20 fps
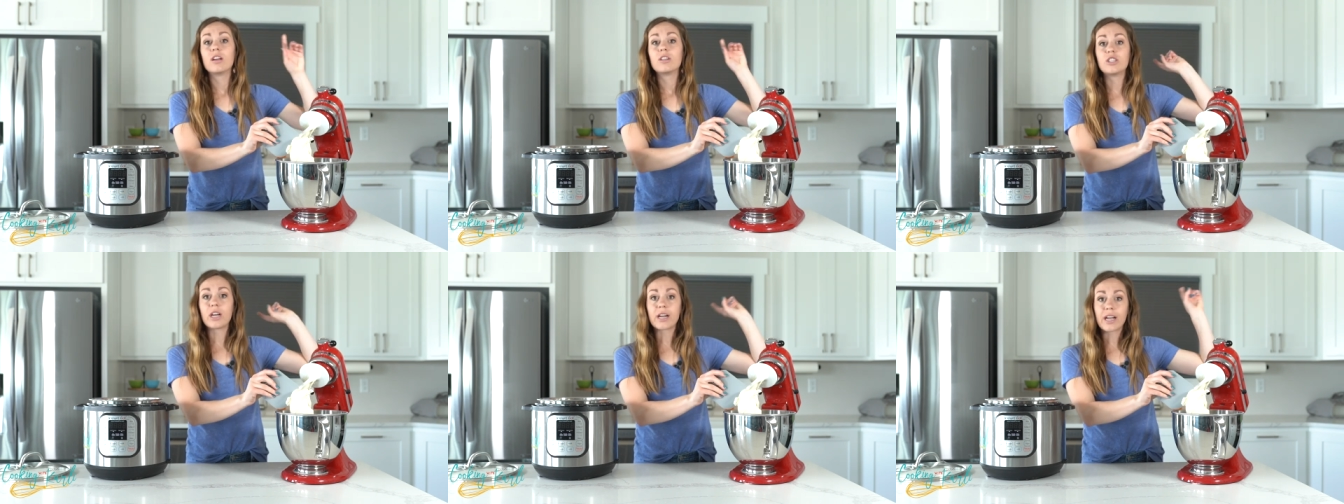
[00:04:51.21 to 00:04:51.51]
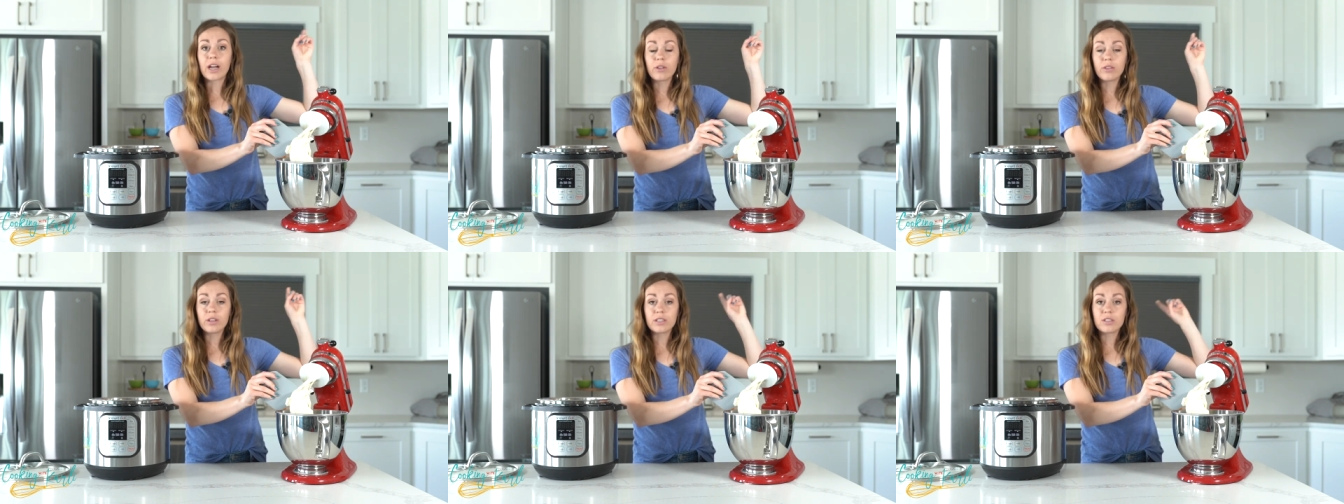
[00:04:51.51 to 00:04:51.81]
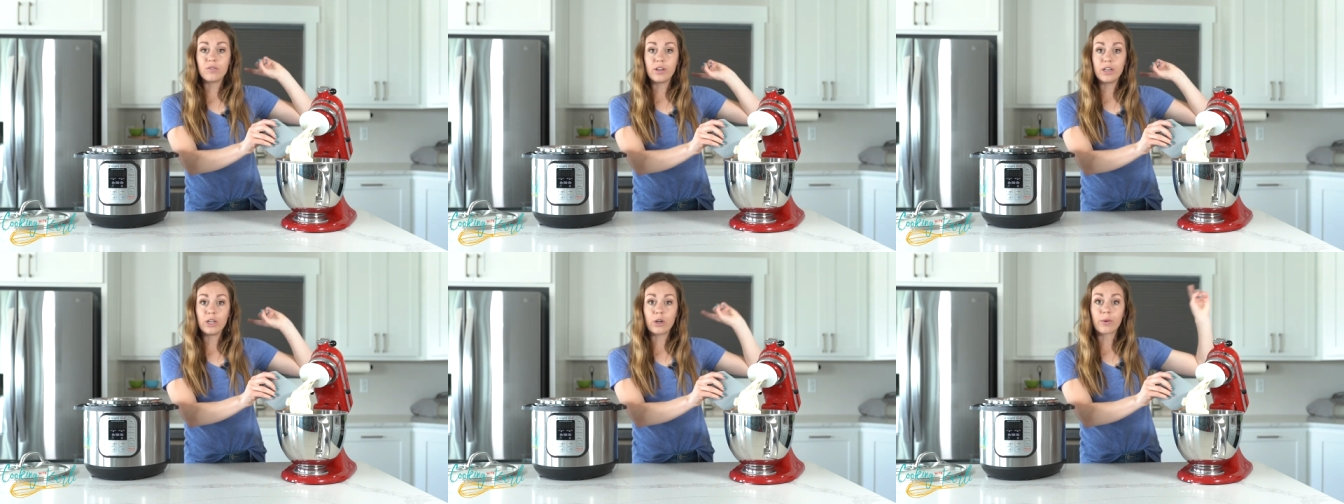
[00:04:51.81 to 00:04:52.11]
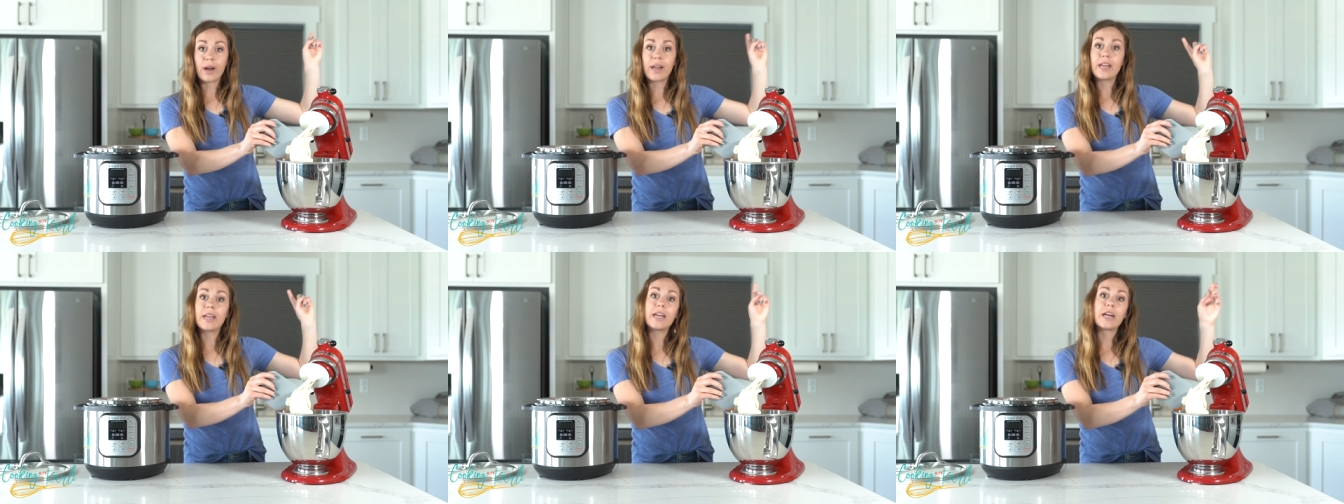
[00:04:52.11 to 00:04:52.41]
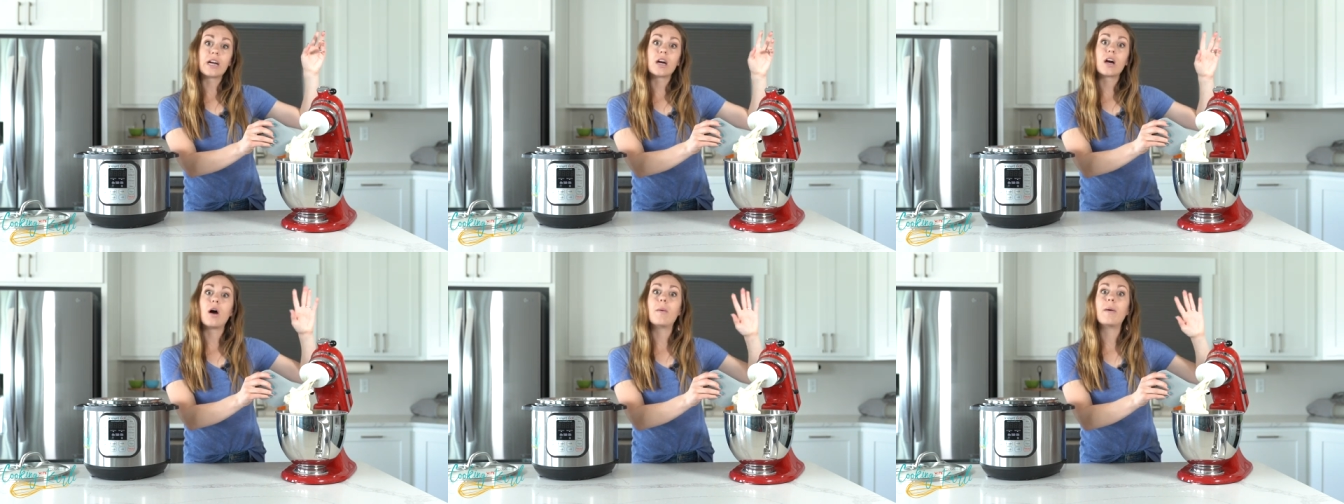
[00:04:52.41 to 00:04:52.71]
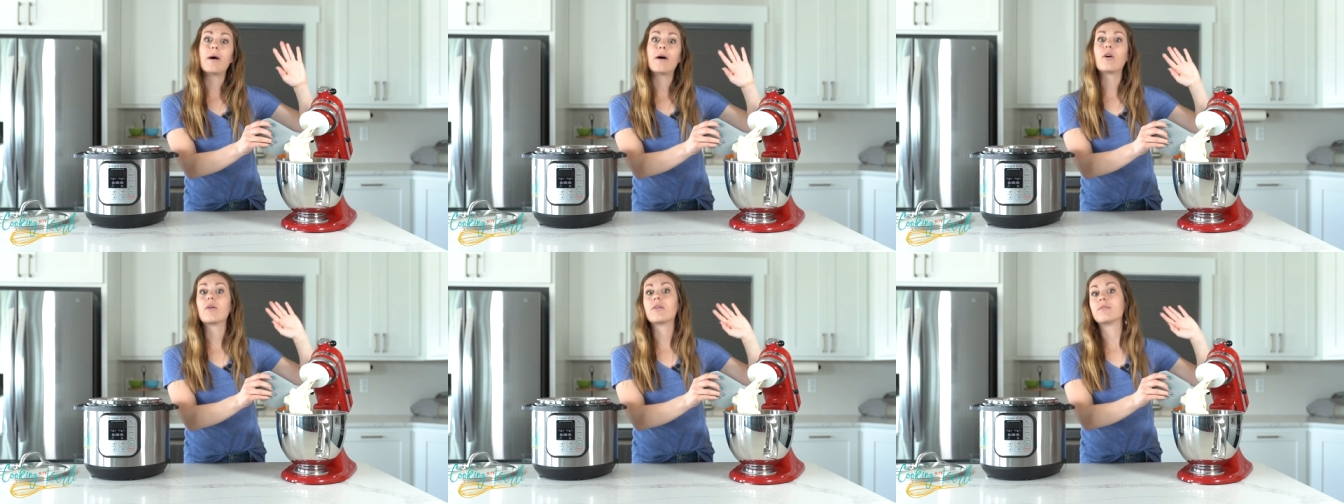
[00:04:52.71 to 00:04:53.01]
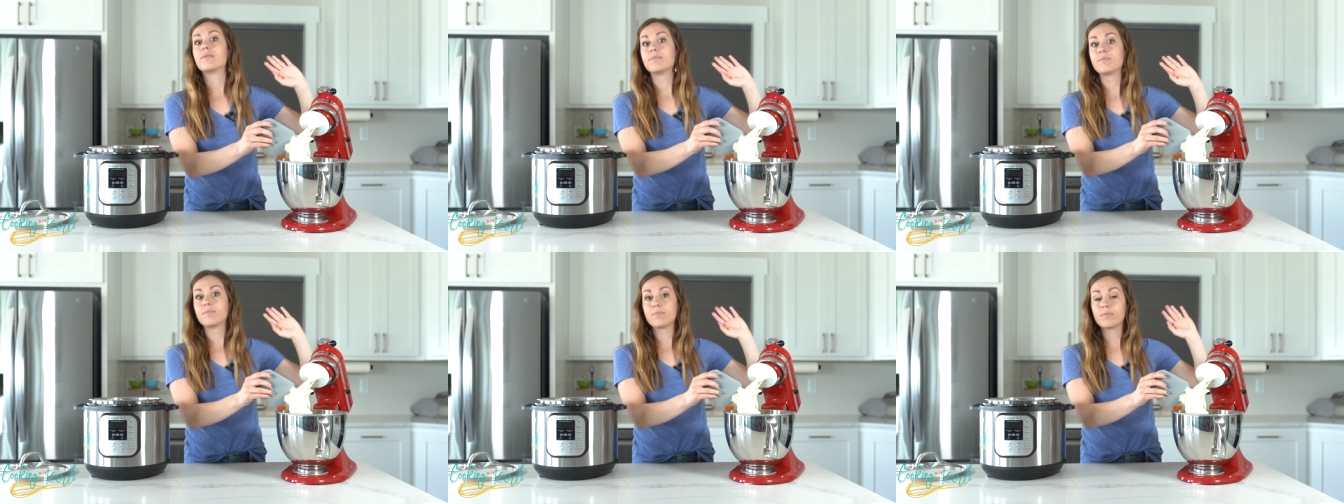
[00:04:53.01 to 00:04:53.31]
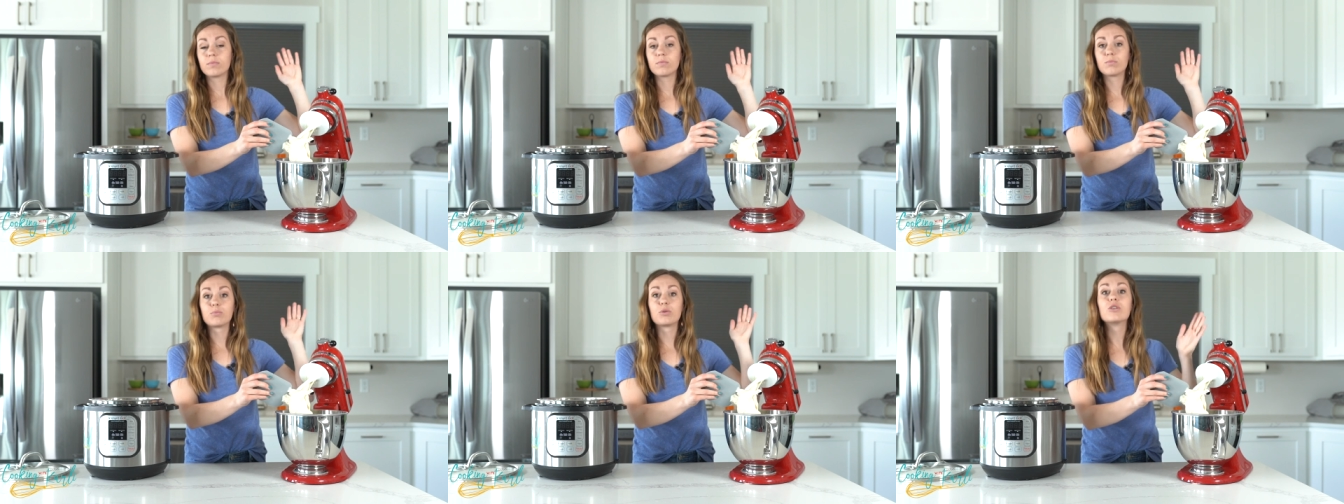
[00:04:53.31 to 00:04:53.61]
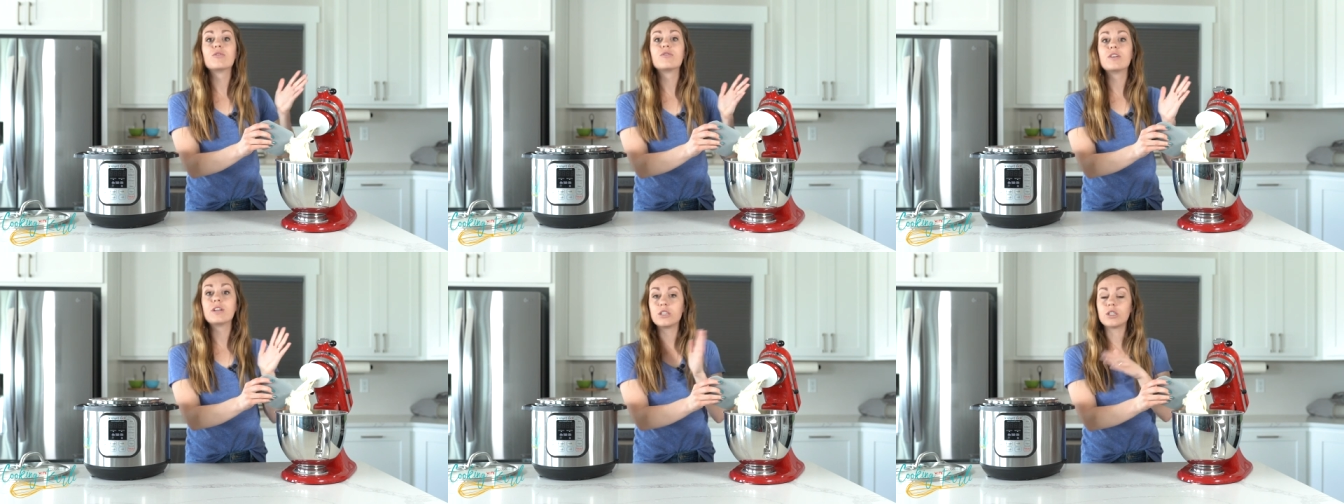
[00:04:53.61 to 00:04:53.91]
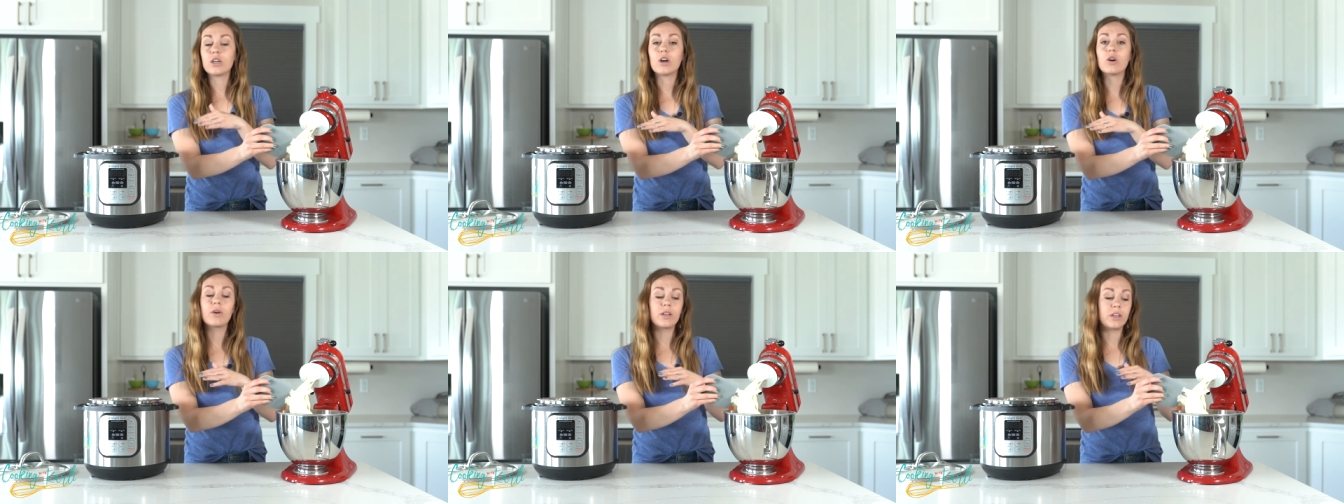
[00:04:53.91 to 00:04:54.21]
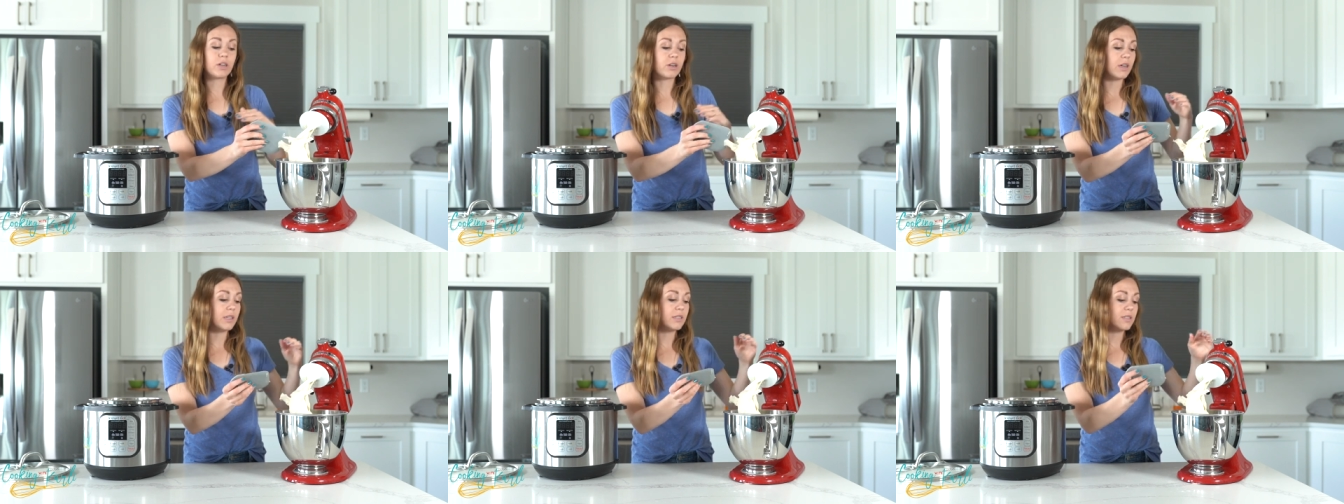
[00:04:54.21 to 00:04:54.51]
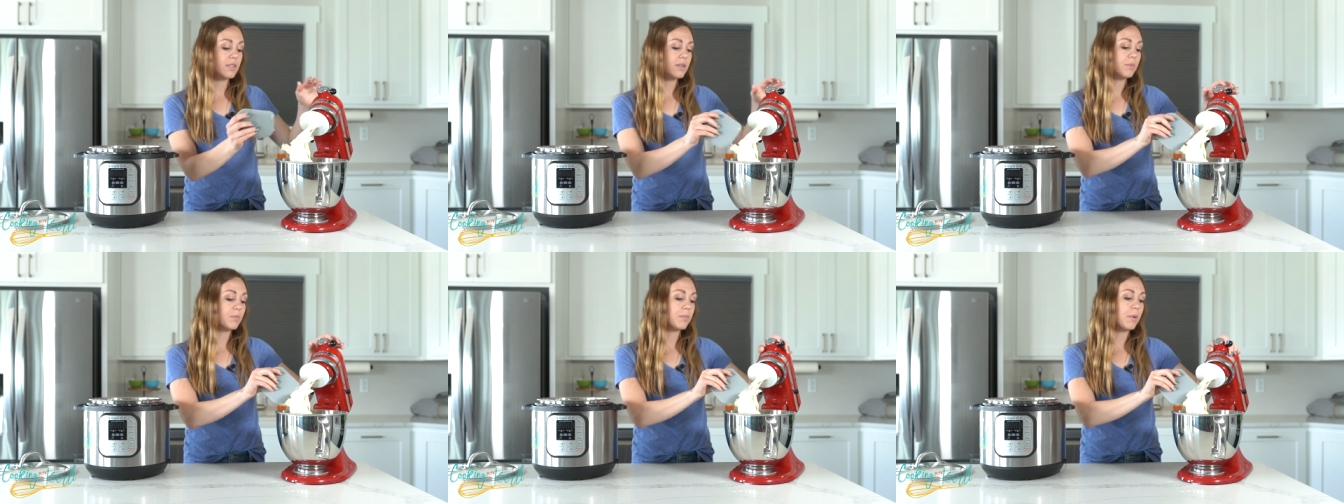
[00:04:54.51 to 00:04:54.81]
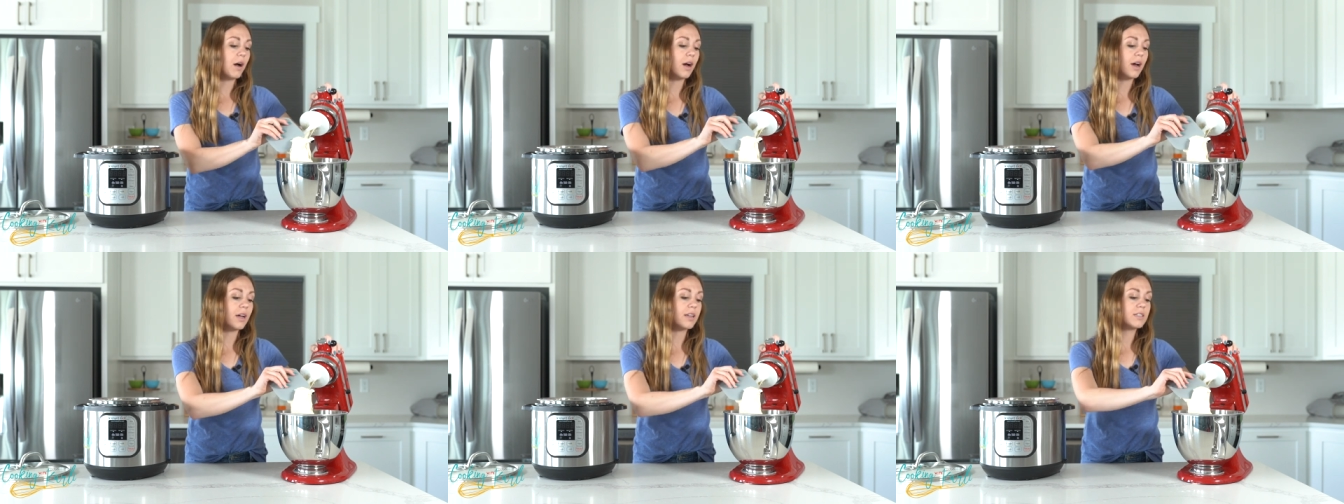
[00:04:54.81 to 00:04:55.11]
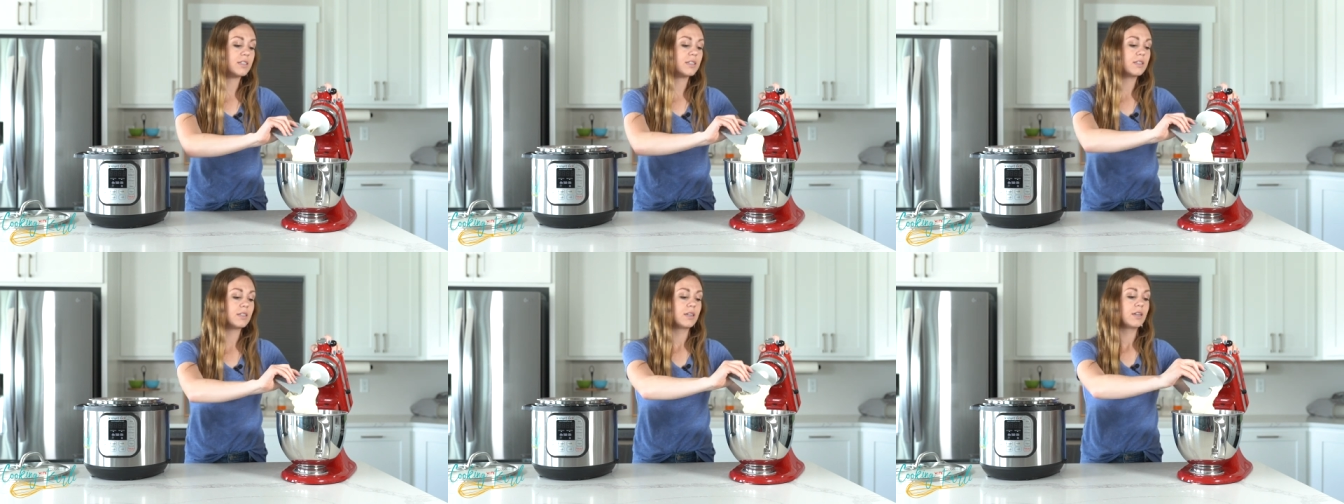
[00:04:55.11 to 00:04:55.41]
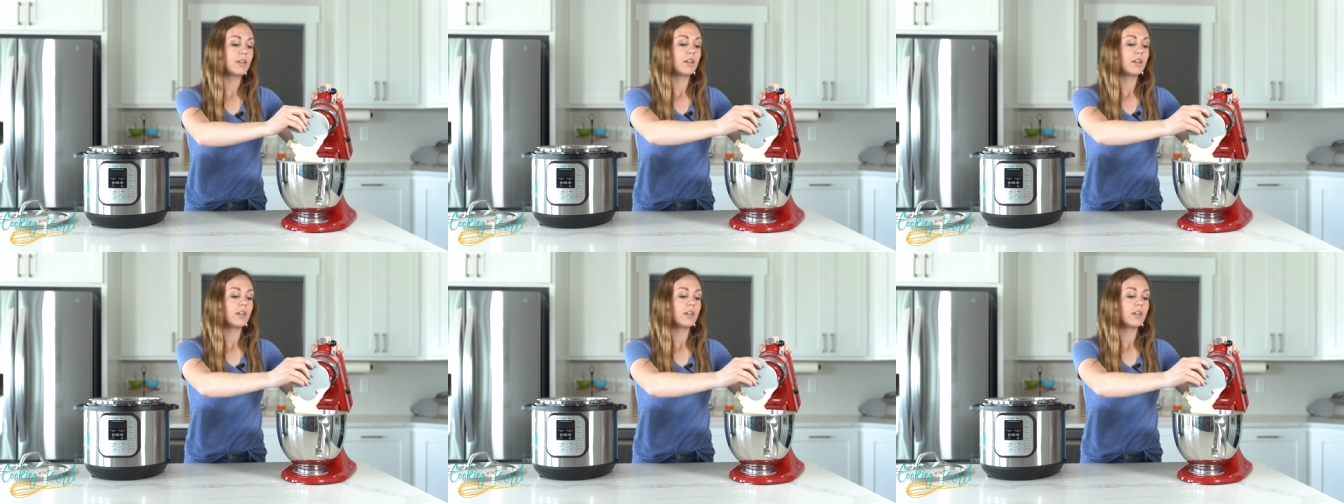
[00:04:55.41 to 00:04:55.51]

check out this video right here about proofing dough in your Instant Pot.